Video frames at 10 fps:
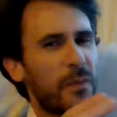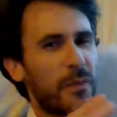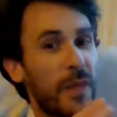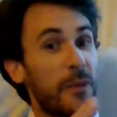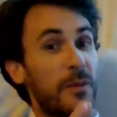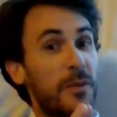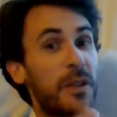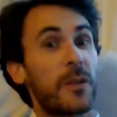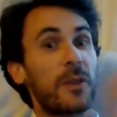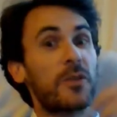
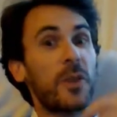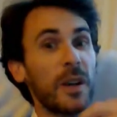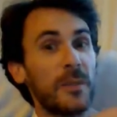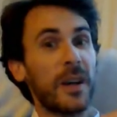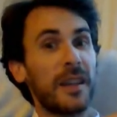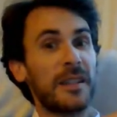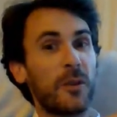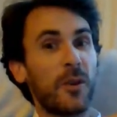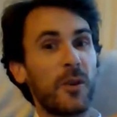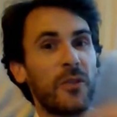They're talking about these
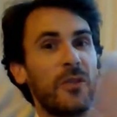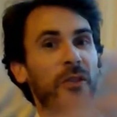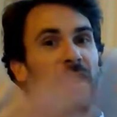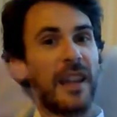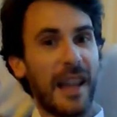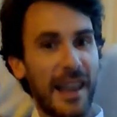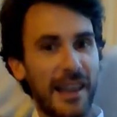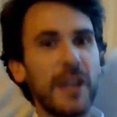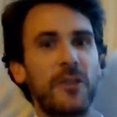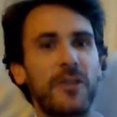organs
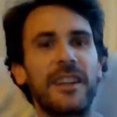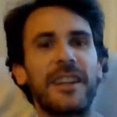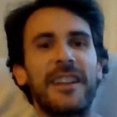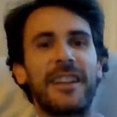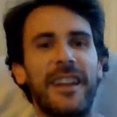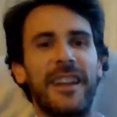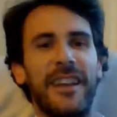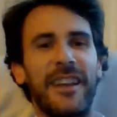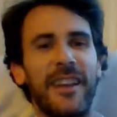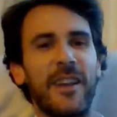literally,
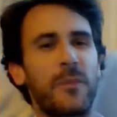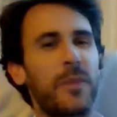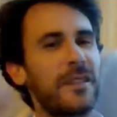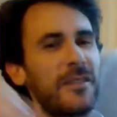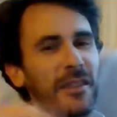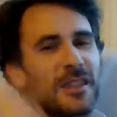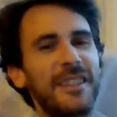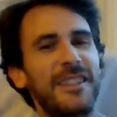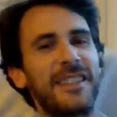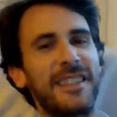but not
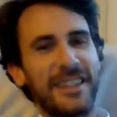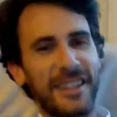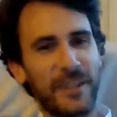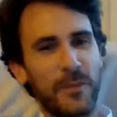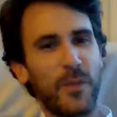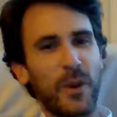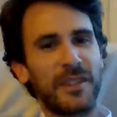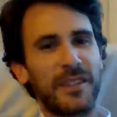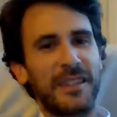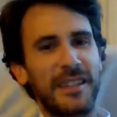in the
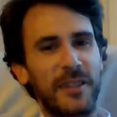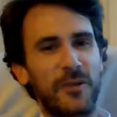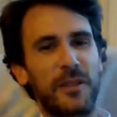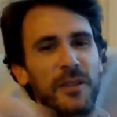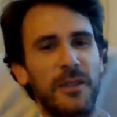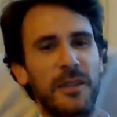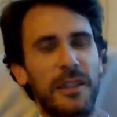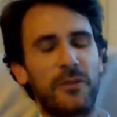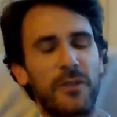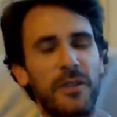modern
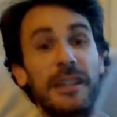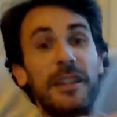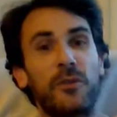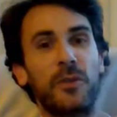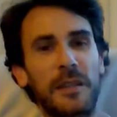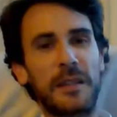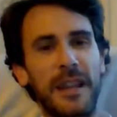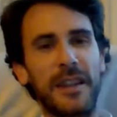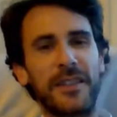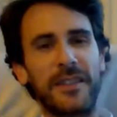literal
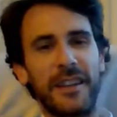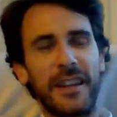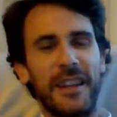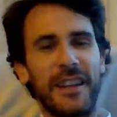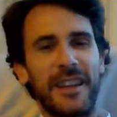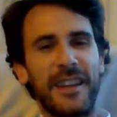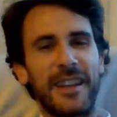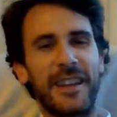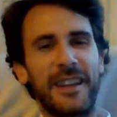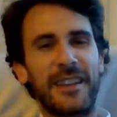sense.
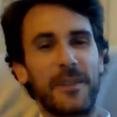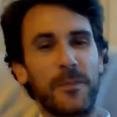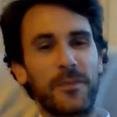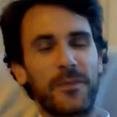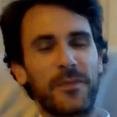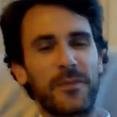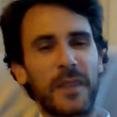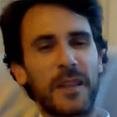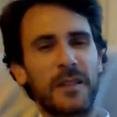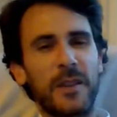
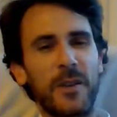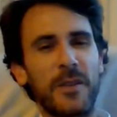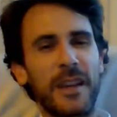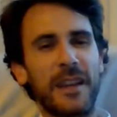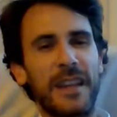So yeah,